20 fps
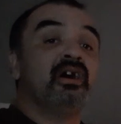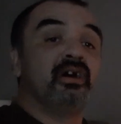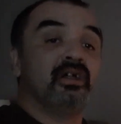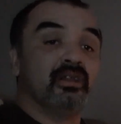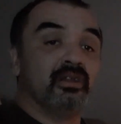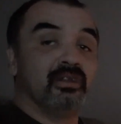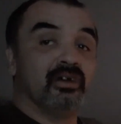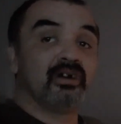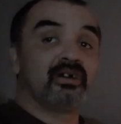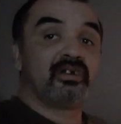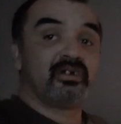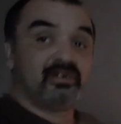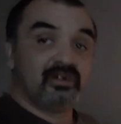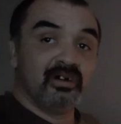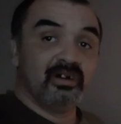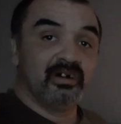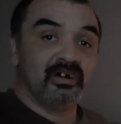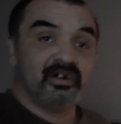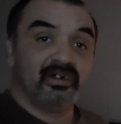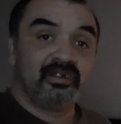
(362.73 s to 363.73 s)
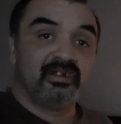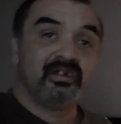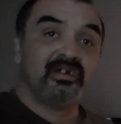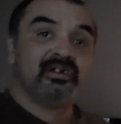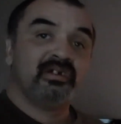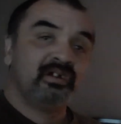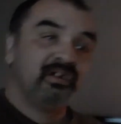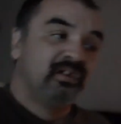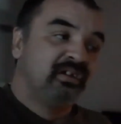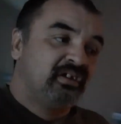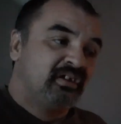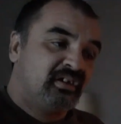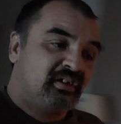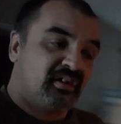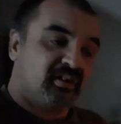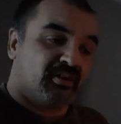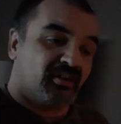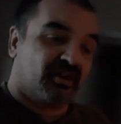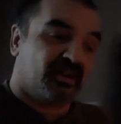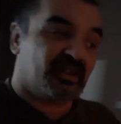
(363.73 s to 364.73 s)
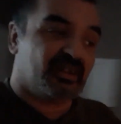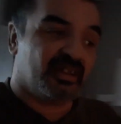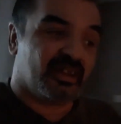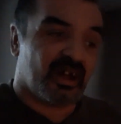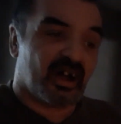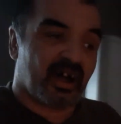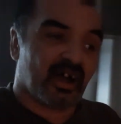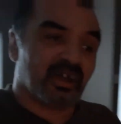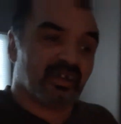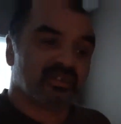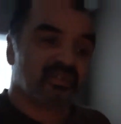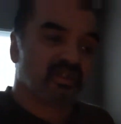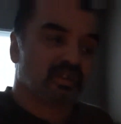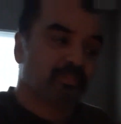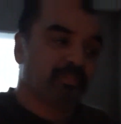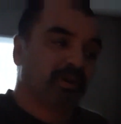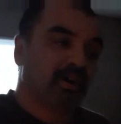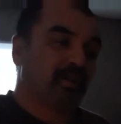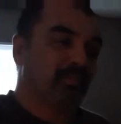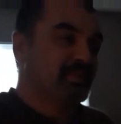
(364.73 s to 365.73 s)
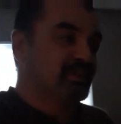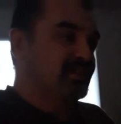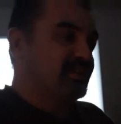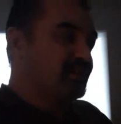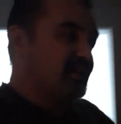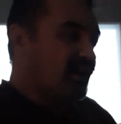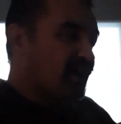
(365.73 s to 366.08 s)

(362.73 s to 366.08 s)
look good, you know, in the eyes of the public, in the